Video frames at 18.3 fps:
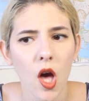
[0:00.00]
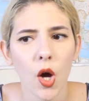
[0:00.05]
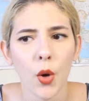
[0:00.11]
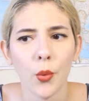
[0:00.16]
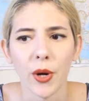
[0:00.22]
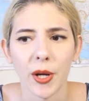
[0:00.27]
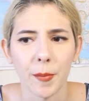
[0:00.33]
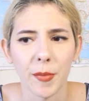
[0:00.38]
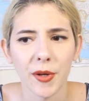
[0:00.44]

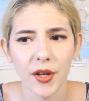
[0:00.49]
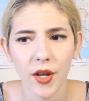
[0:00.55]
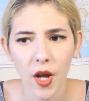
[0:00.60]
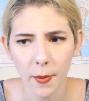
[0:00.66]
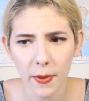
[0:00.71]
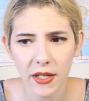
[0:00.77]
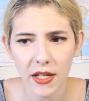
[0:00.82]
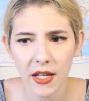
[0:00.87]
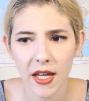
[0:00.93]
wait, but
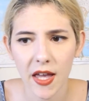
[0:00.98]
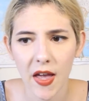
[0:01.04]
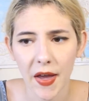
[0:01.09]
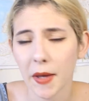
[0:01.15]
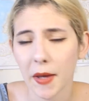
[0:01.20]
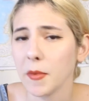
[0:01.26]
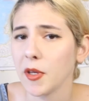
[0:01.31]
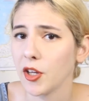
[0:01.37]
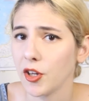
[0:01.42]
nobody
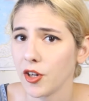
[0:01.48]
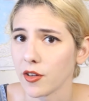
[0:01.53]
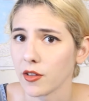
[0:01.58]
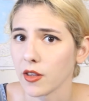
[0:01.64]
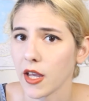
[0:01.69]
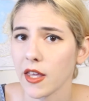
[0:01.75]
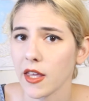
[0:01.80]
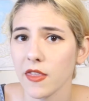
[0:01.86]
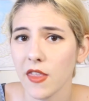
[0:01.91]
came here.
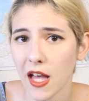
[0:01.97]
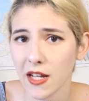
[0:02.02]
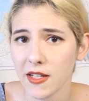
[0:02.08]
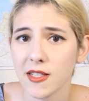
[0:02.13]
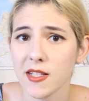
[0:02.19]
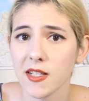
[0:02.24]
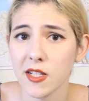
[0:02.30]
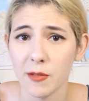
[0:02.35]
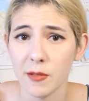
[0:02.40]
Like,
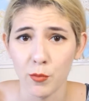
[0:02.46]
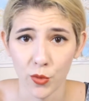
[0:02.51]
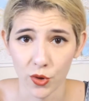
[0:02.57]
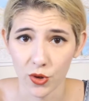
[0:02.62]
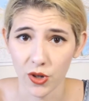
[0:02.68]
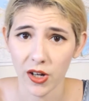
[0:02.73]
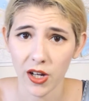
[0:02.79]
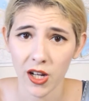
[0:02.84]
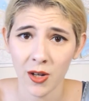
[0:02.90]
that
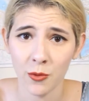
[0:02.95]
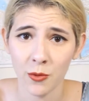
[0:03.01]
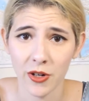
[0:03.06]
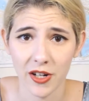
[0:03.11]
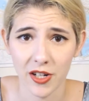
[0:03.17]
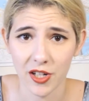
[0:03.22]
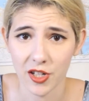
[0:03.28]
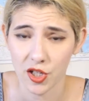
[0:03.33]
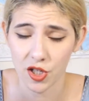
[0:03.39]
morning
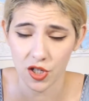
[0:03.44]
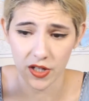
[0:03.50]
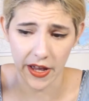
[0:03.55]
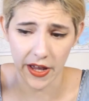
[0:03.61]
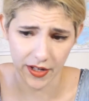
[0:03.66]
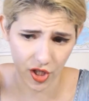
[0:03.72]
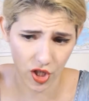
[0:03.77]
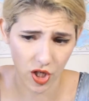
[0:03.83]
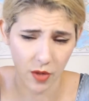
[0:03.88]
where
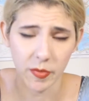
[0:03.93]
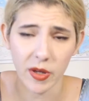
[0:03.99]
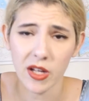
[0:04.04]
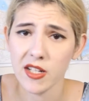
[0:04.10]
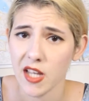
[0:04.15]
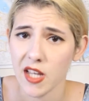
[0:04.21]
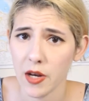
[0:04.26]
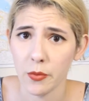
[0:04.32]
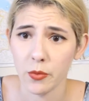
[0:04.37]
that
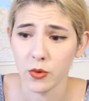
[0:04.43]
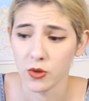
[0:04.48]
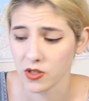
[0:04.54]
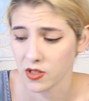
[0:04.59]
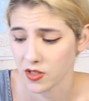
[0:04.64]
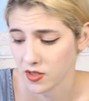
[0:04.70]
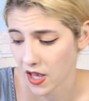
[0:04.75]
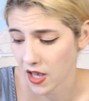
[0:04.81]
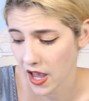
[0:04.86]
shipping date
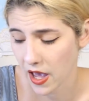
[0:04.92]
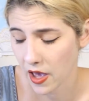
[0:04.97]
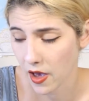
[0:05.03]
was